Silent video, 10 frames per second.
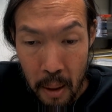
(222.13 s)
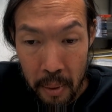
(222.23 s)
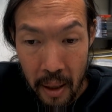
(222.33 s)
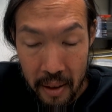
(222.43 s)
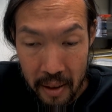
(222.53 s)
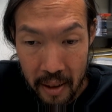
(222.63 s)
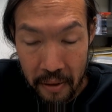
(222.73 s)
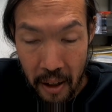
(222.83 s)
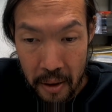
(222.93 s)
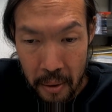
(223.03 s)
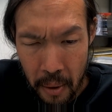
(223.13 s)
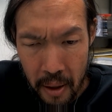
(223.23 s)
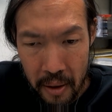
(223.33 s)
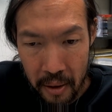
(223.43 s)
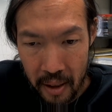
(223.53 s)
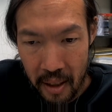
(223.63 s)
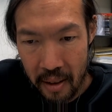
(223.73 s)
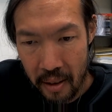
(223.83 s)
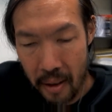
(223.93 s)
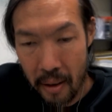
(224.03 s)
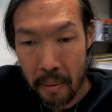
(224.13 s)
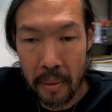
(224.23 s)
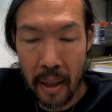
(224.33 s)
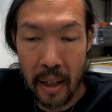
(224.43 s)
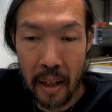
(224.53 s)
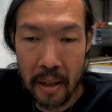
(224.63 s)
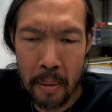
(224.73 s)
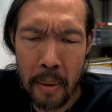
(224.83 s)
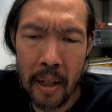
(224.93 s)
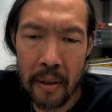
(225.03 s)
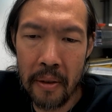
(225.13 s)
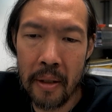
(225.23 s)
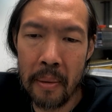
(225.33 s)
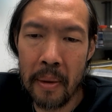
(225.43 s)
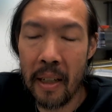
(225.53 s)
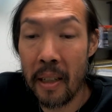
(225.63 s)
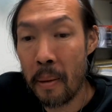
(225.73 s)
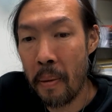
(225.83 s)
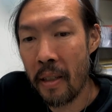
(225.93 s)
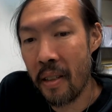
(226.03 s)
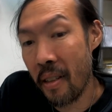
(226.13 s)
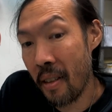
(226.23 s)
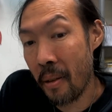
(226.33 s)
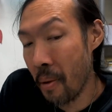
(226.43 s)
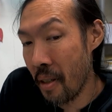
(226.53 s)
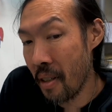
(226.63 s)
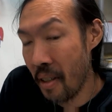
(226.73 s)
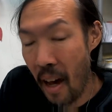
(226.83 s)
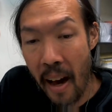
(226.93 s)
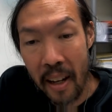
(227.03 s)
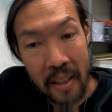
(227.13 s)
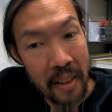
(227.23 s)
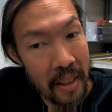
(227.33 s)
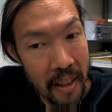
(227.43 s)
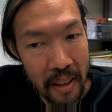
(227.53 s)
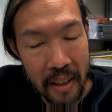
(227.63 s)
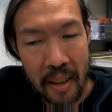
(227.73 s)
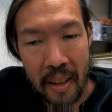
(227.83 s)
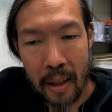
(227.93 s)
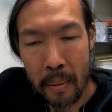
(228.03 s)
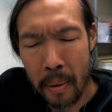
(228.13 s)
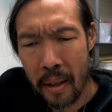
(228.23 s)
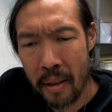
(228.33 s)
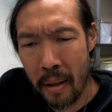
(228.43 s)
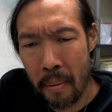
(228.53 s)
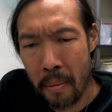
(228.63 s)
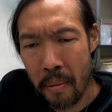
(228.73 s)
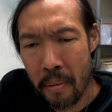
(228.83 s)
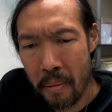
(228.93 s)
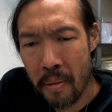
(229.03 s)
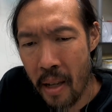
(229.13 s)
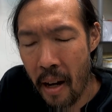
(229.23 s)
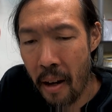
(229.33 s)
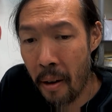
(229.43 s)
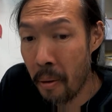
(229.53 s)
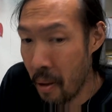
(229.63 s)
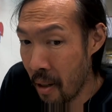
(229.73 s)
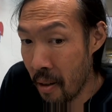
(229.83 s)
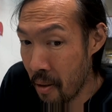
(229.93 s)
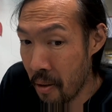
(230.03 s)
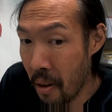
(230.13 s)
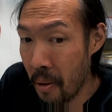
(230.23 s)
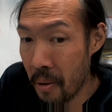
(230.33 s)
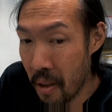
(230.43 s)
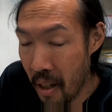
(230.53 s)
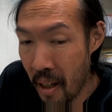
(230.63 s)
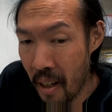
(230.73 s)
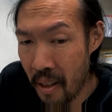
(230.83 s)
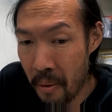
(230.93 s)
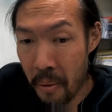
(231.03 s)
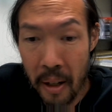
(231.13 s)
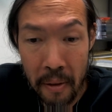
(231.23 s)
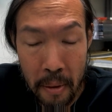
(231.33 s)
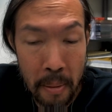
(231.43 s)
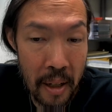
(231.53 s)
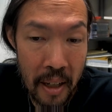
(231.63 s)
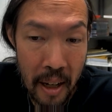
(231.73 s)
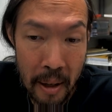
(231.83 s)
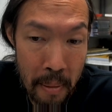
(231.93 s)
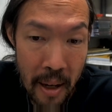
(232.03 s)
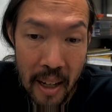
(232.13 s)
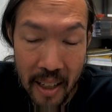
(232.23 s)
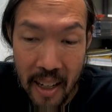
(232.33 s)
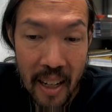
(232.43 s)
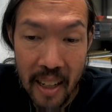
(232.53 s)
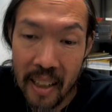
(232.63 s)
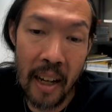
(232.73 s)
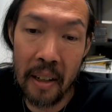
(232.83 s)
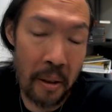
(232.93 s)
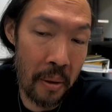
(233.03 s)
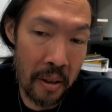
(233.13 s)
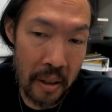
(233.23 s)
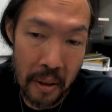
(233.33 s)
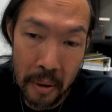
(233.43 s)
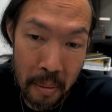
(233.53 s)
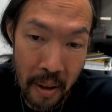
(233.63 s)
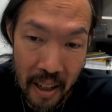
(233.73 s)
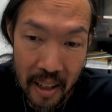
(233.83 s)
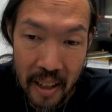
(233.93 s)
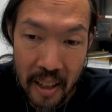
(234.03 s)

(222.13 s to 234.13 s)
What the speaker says: Plus, if I do rental income, that actually pays for some of the expenses, which is actually a good thing because I'm now an adult and whatever money I make can't always go to my